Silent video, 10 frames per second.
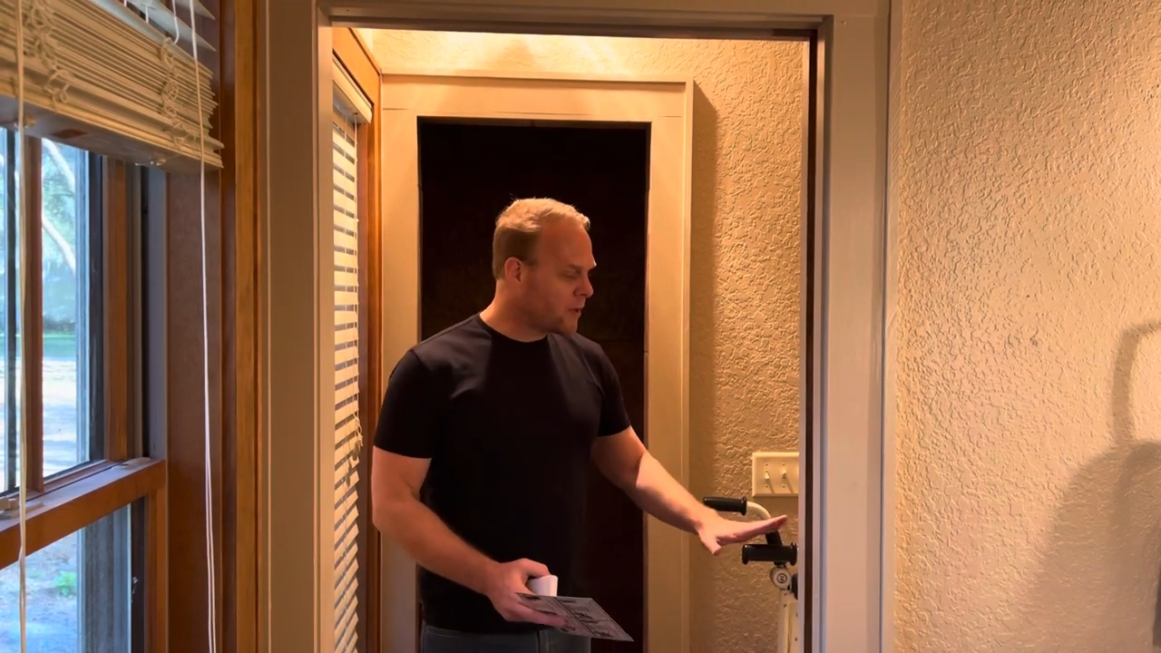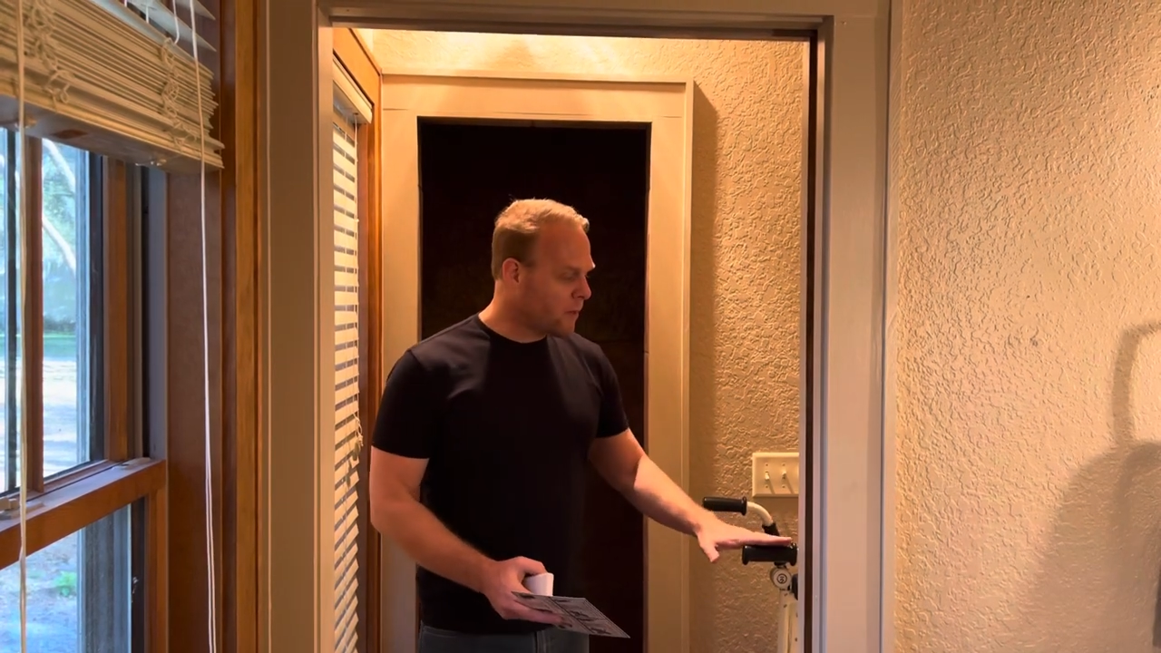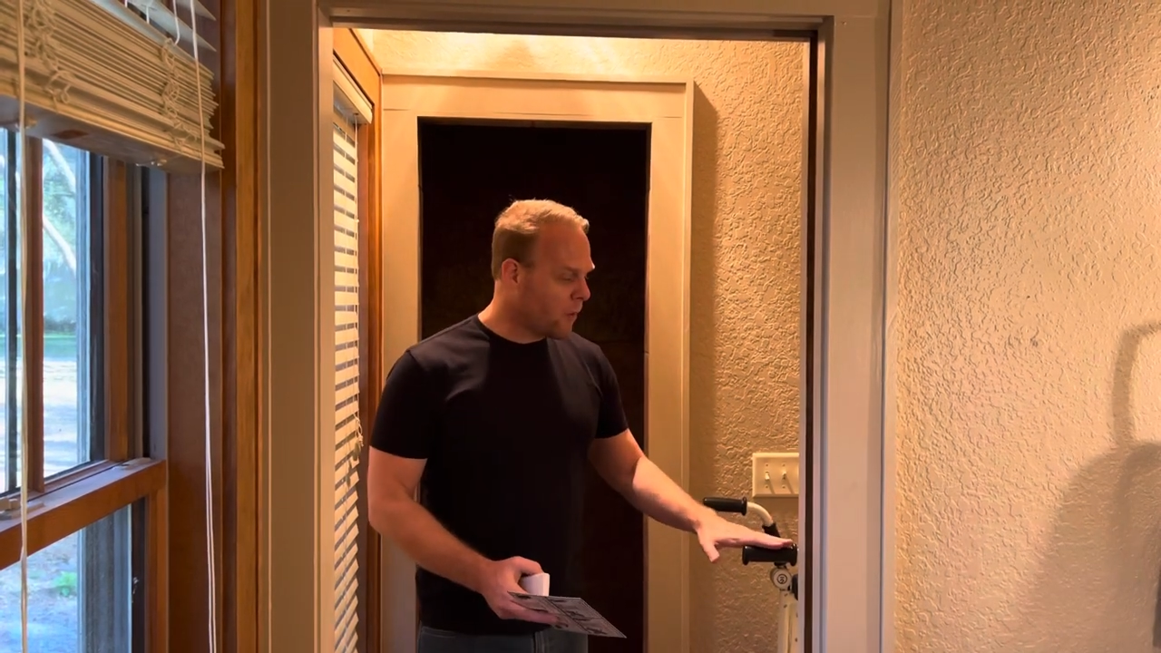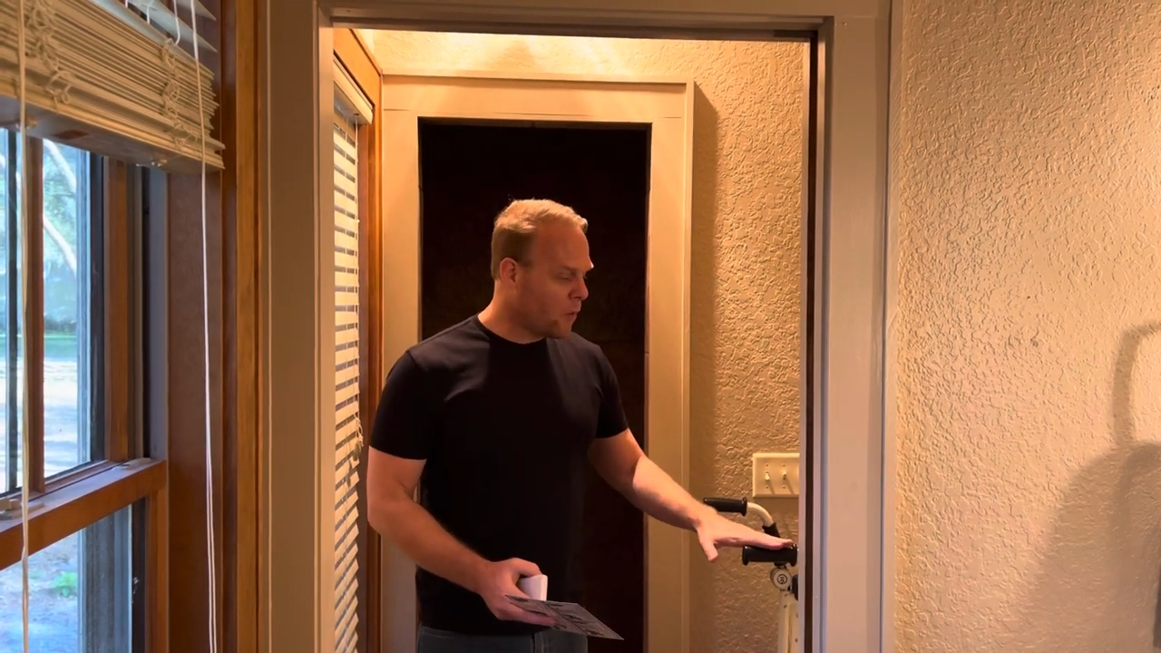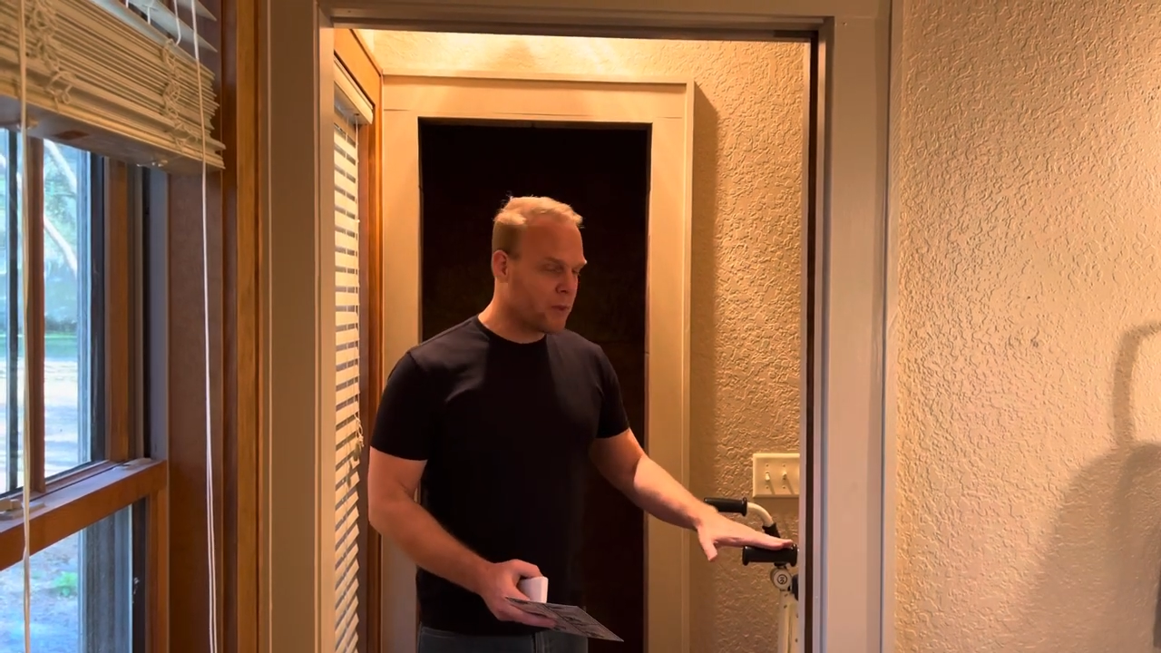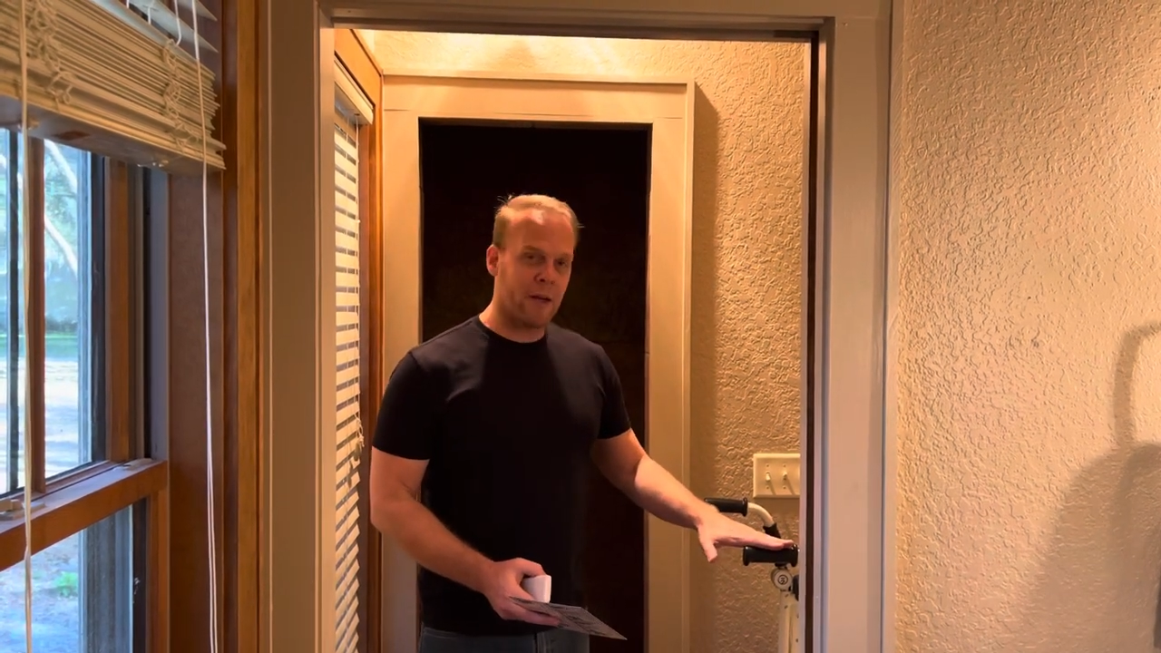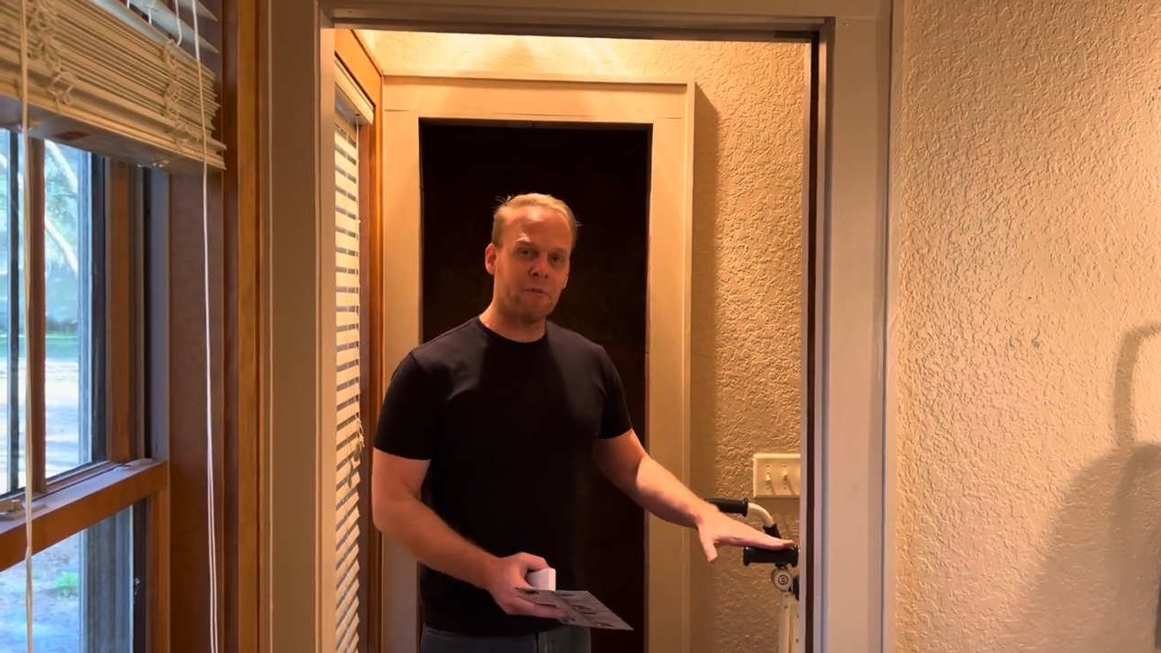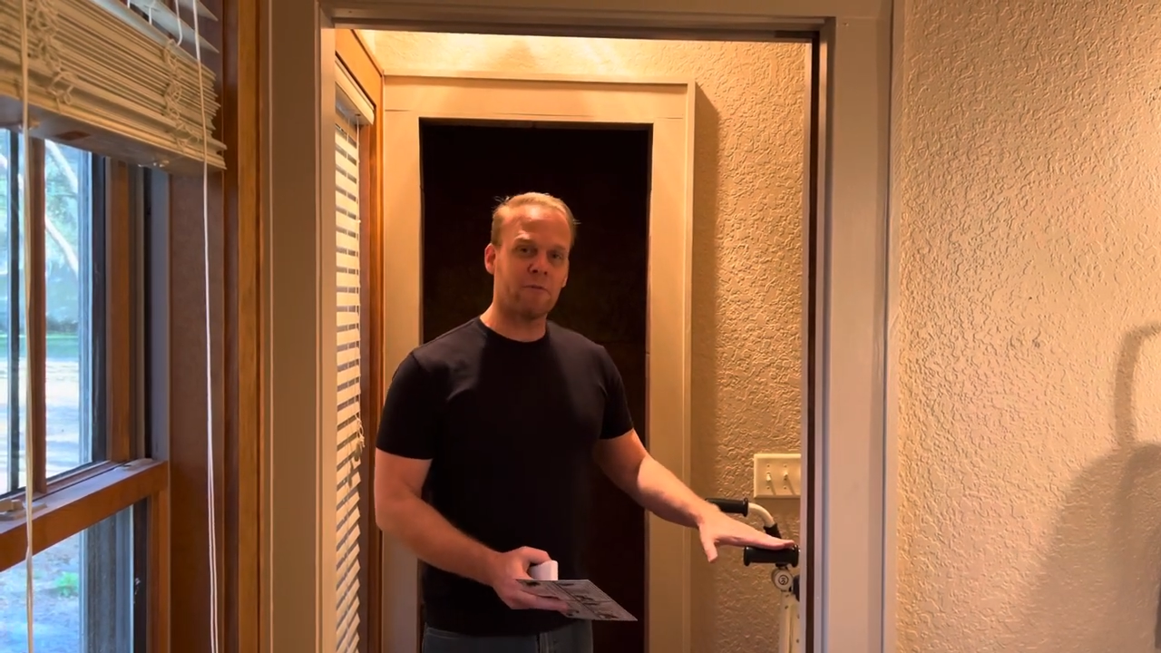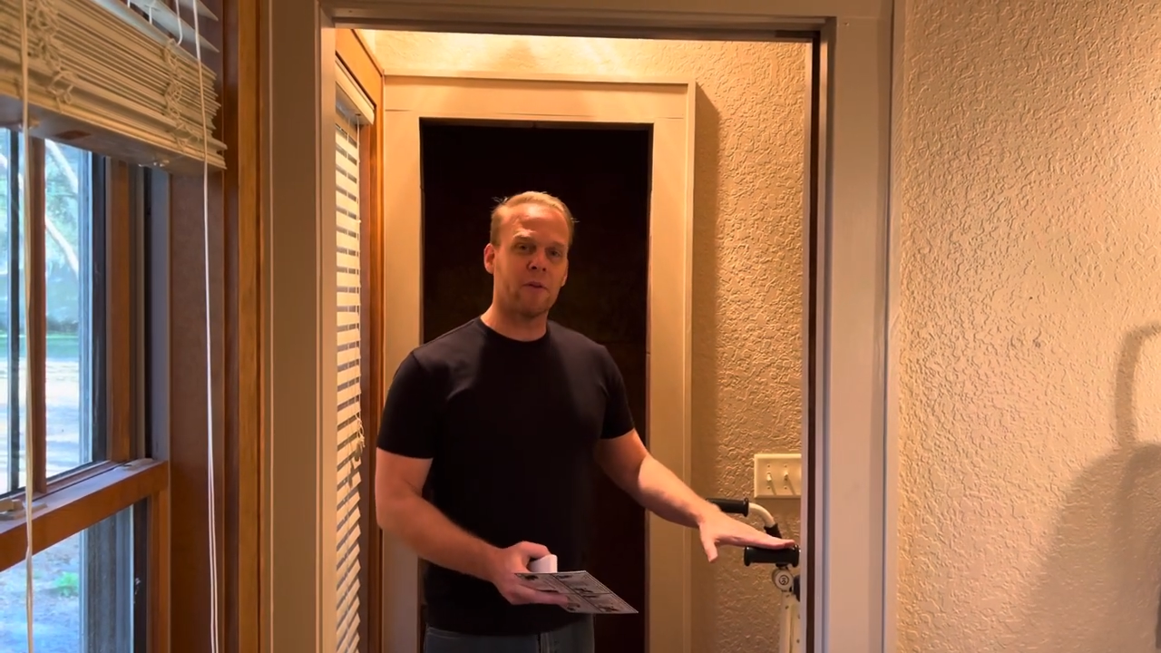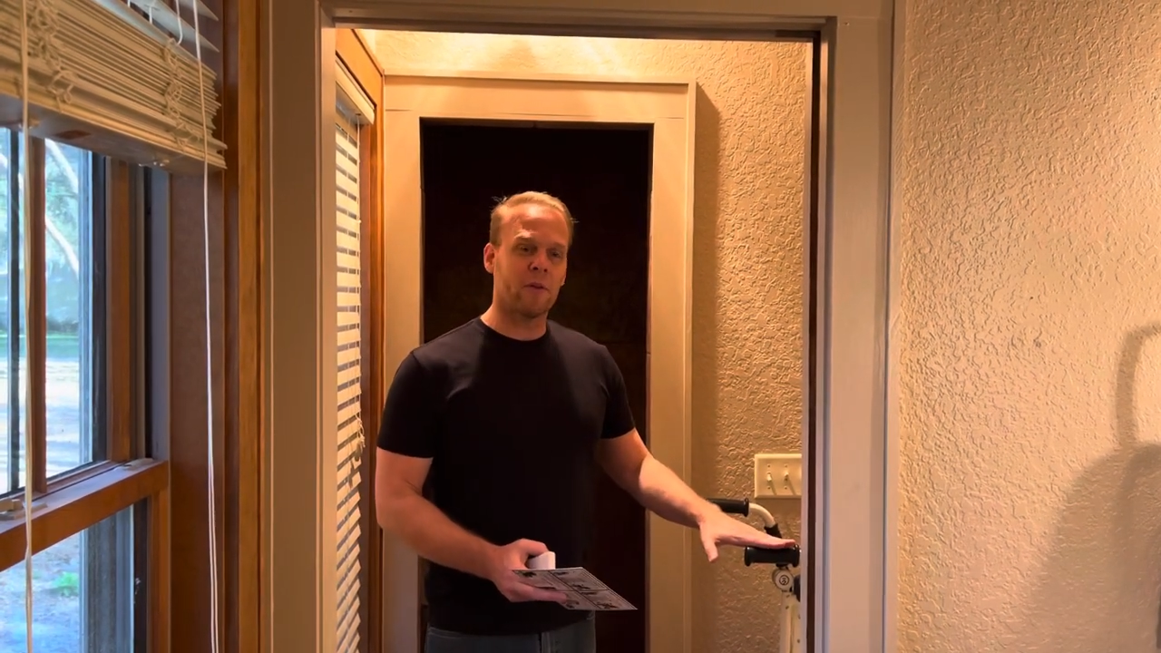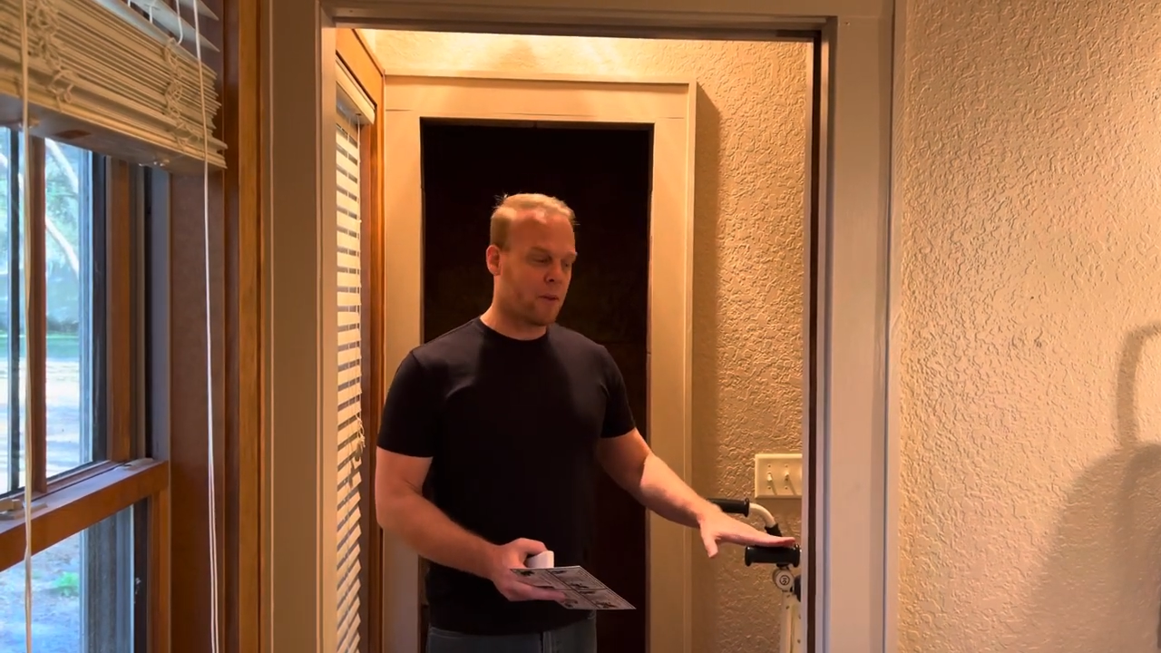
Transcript: commode lift